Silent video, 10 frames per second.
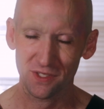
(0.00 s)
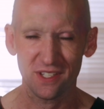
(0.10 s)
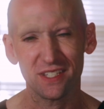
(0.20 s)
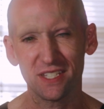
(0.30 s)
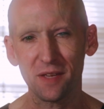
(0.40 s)

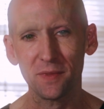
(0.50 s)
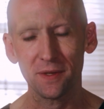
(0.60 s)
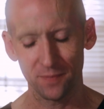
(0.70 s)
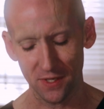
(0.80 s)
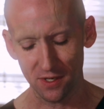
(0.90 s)
See, it's
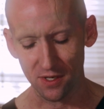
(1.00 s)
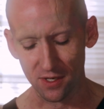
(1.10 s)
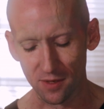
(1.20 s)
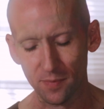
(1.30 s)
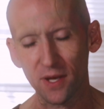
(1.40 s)
something
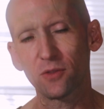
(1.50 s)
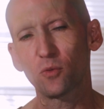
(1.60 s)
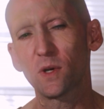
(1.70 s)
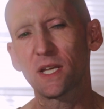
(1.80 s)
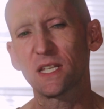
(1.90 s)
about
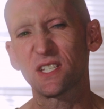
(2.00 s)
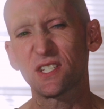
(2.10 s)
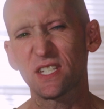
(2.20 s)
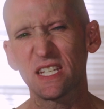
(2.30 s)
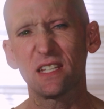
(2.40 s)
the way the
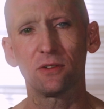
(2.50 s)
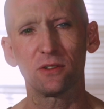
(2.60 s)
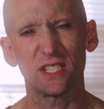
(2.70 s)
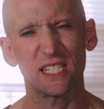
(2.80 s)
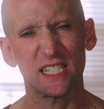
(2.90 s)

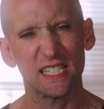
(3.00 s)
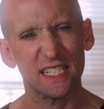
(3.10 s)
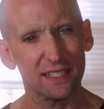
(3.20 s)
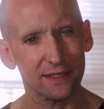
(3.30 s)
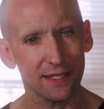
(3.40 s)
steel
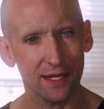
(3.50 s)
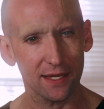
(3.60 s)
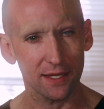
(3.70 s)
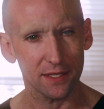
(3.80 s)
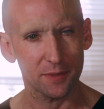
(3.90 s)

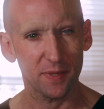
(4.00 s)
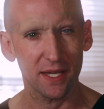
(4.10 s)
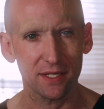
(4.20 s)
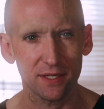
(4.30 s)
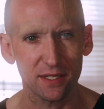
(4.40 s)
slides
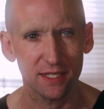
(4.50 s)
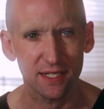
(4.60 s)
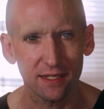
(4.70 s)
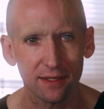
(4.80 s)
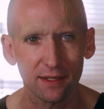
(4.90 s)
past the
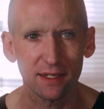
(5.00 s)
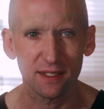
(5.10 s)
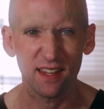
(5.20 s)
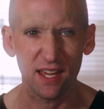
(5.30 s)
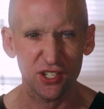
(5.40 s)
skin
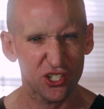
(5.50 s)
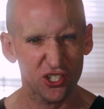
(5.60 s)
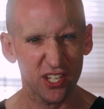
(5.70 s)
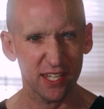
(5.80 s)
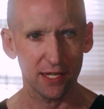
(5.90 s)
into that
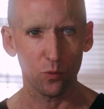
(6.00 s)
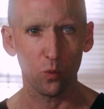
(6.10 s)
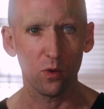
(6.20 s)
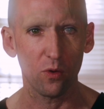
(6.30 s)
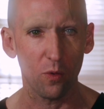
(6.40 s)
sticky,
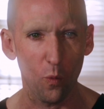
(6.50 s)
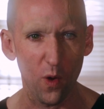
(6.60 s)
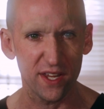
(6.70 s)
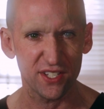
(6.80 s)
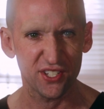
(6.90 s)
warm
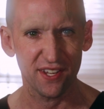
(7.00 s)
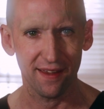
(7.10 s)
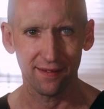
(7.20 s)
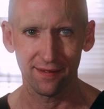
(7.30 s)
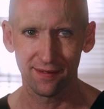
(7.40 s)
wet
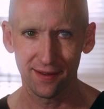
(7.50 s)
center.